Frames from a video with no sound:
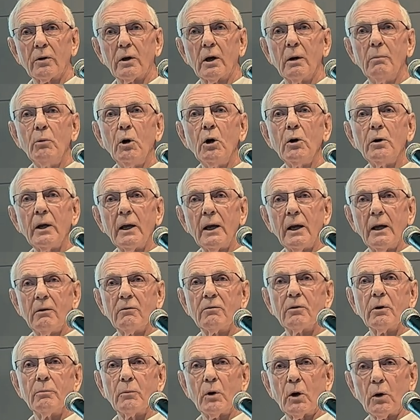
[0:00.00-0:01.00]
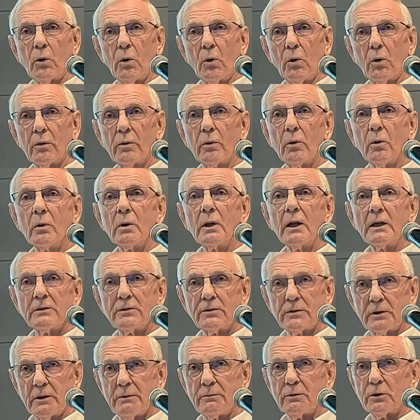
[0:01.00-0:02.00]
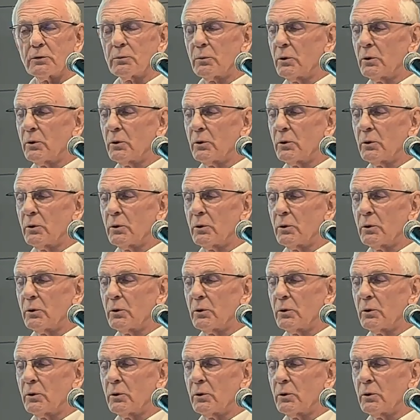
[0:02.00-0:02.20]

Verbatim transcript: commuting in from the north, all those service